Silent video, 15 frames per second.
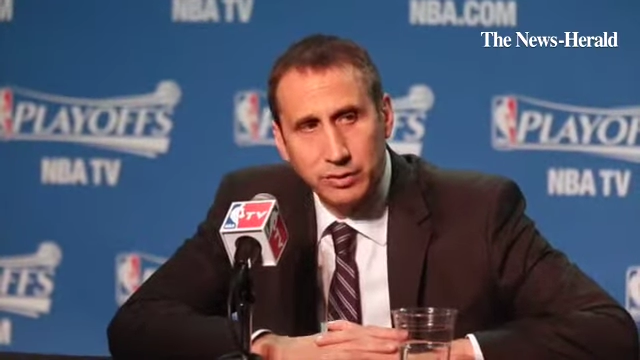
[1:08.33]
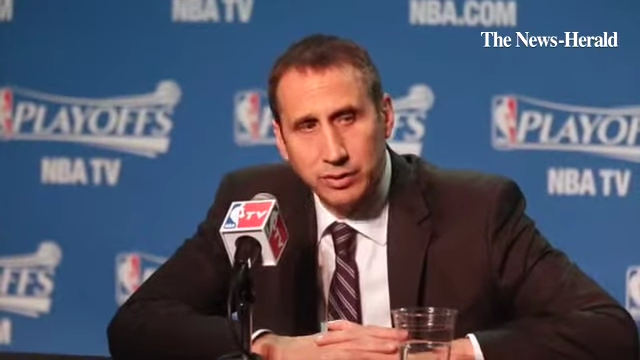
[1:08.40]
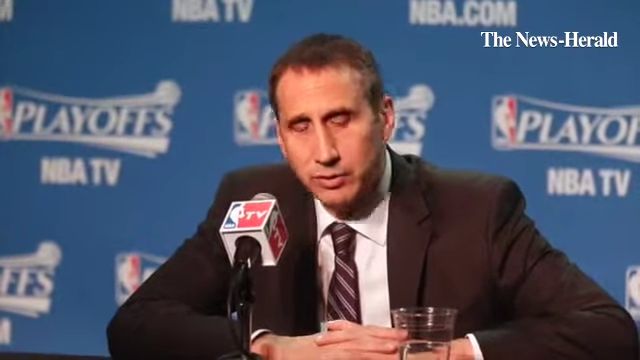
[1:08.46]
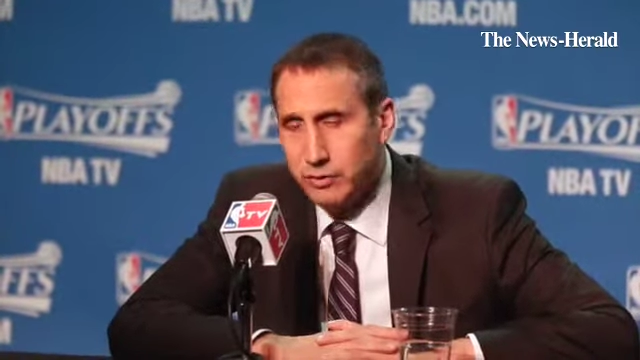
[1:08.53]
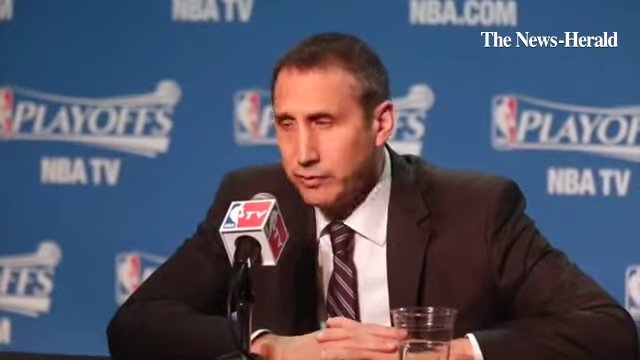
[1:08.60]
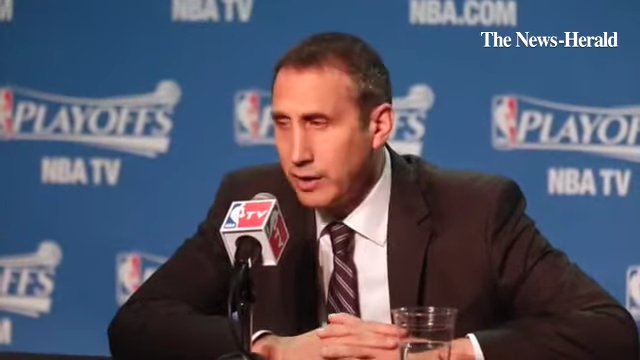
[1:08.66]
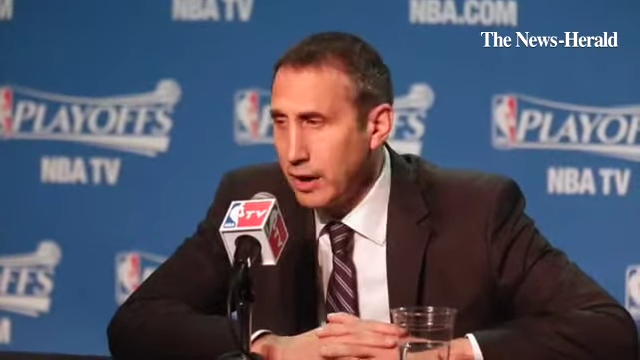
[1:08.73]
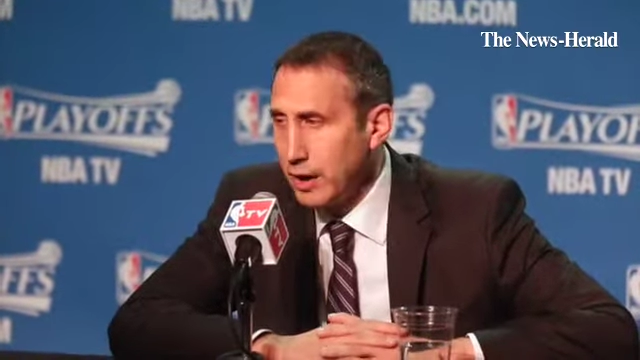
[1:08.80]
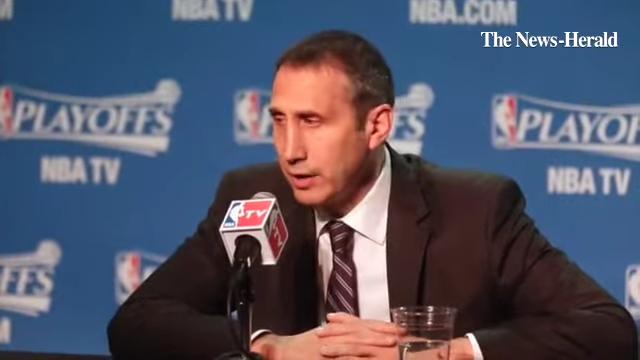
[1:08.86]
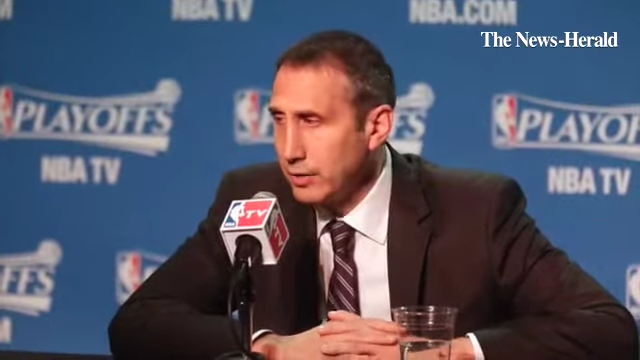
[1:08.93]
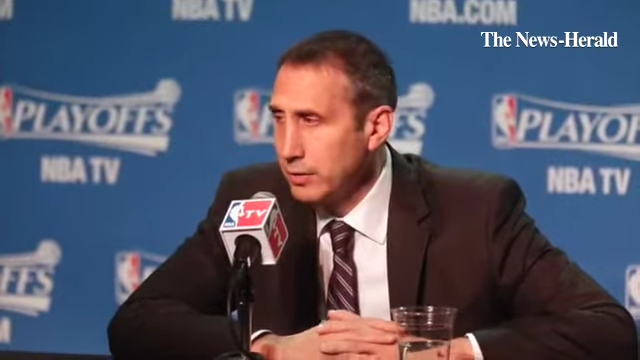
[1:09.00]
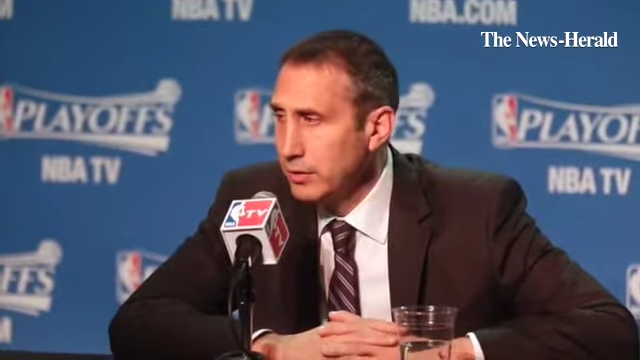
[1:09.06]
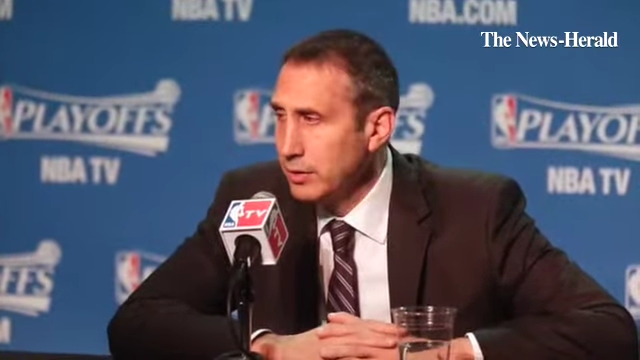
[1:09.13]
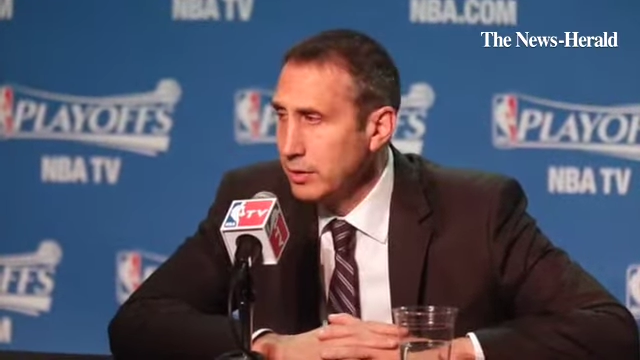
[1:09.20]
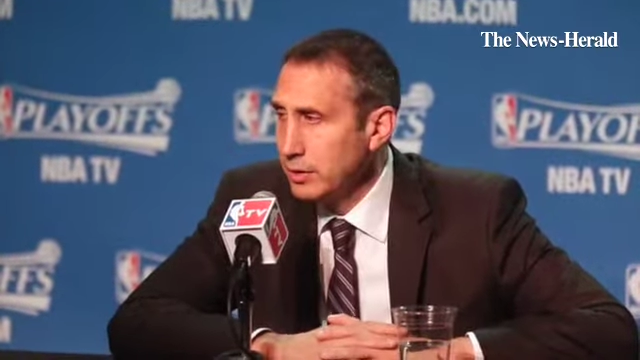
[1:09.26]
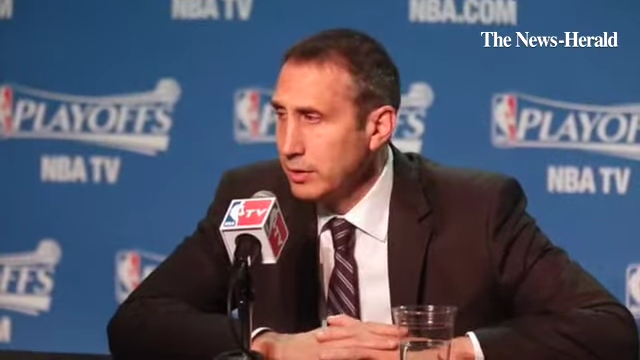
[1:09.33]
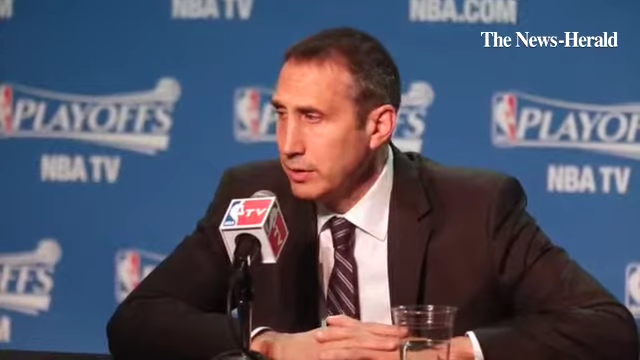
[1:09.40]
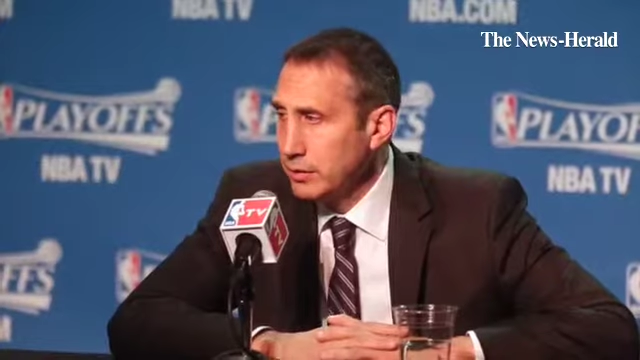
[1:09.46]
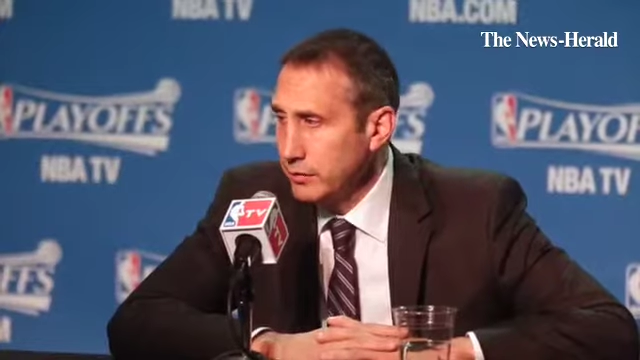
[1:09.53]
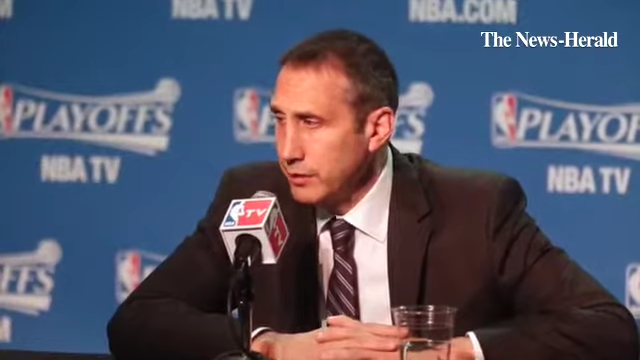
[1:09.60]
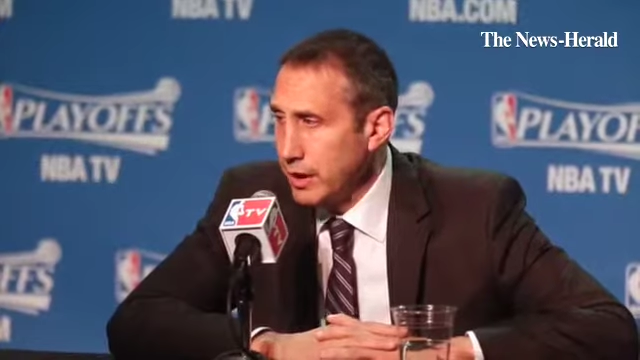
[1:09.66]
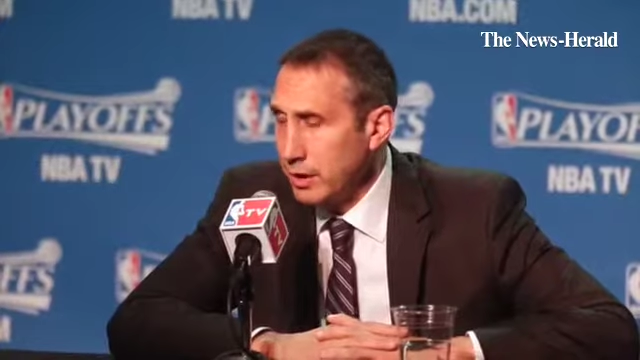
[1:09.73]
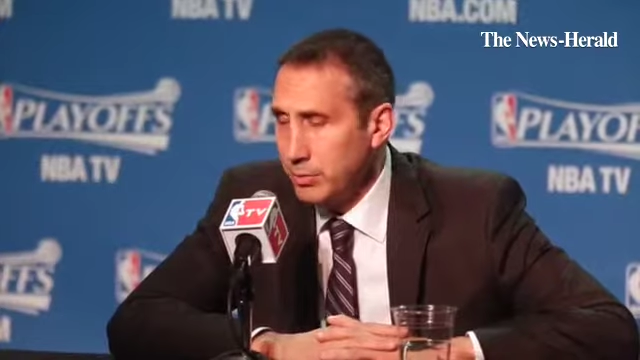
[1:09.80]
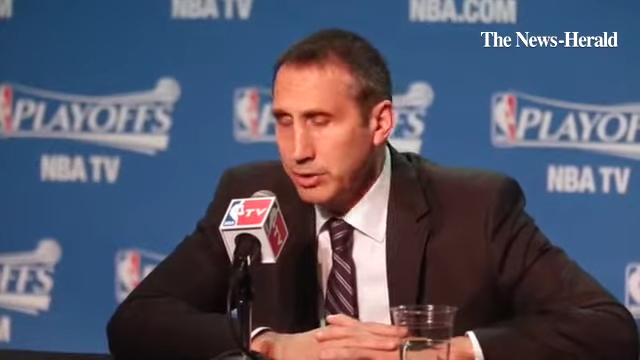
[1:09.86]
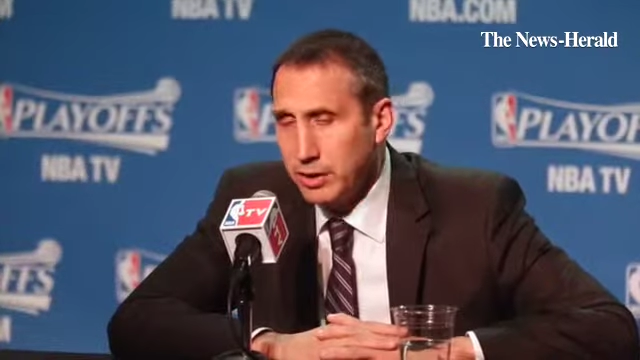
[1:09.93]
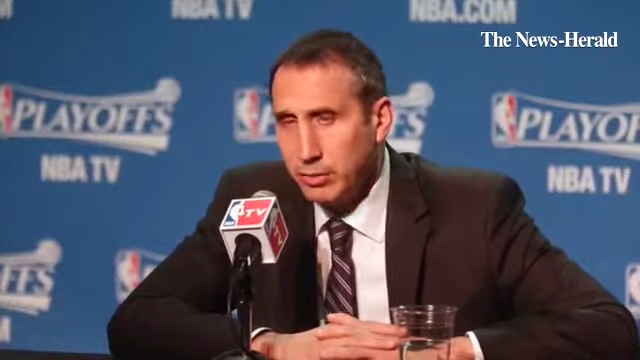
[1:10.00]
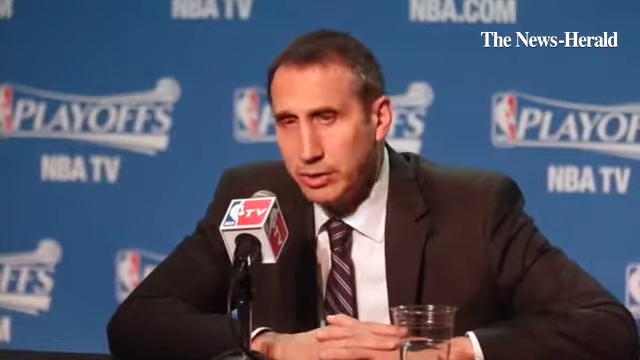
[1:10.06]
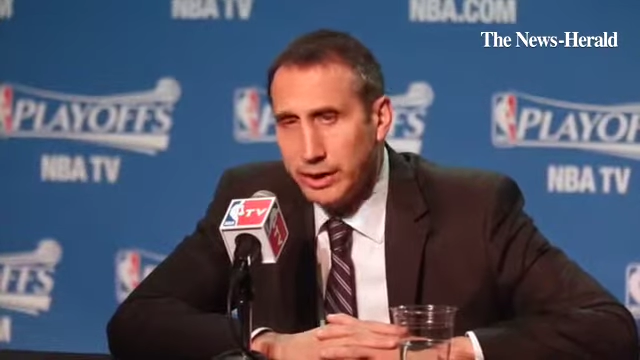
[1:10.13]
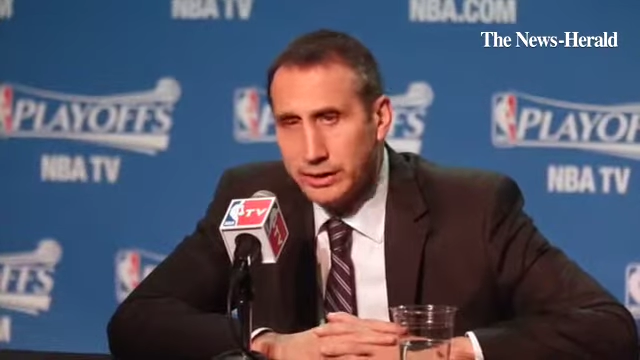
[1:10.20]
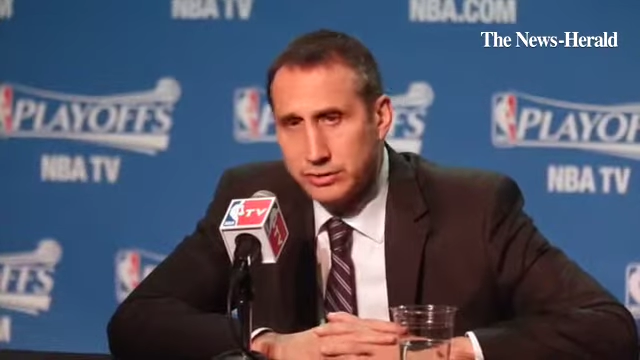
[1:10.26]
you, you've got to you've got to be
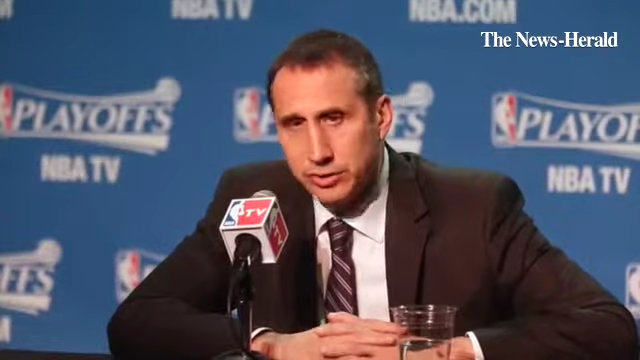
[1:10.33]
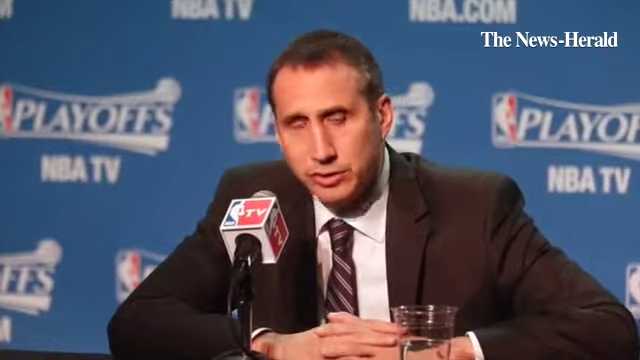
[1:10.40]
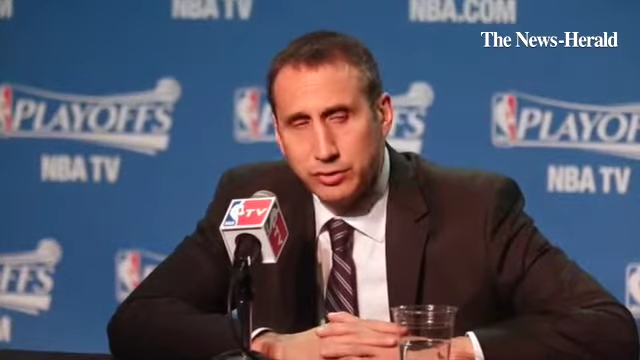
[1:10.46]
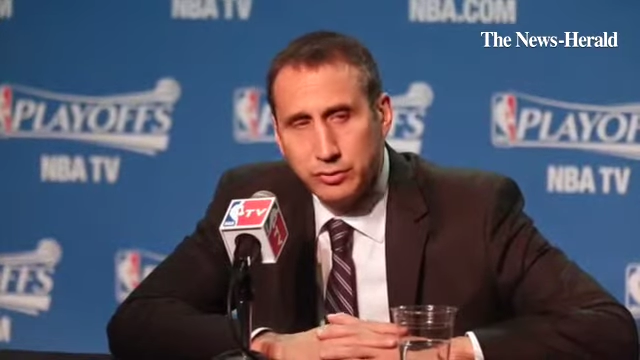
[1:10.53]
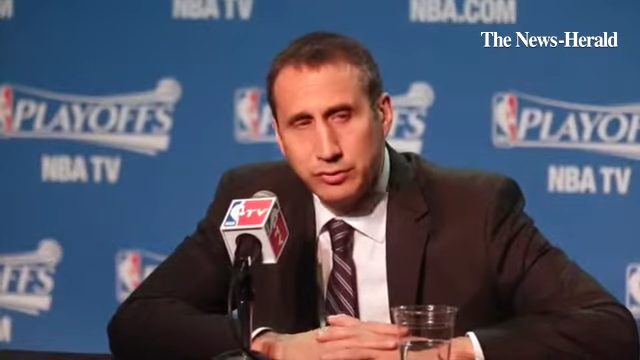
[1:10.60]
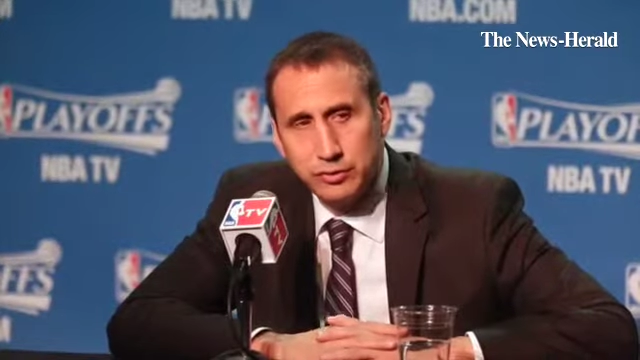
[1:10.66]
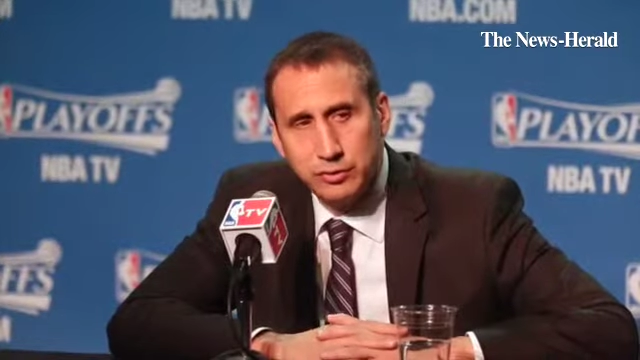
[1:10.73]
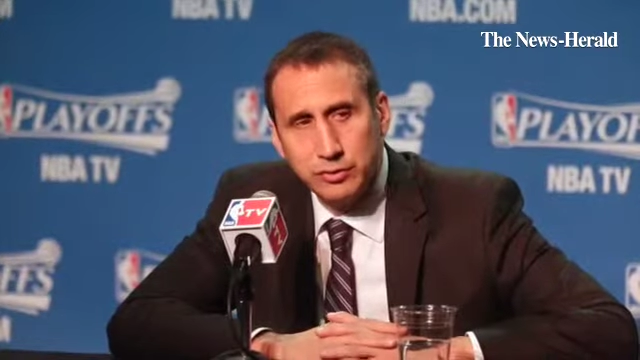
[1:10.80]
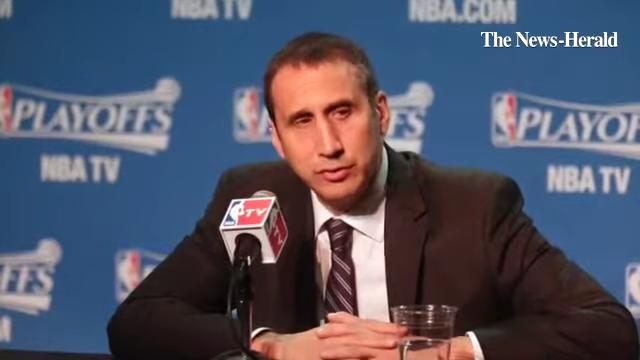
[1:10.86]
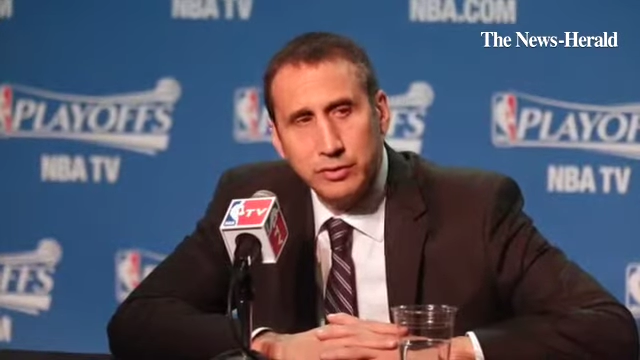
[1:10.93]
able to execute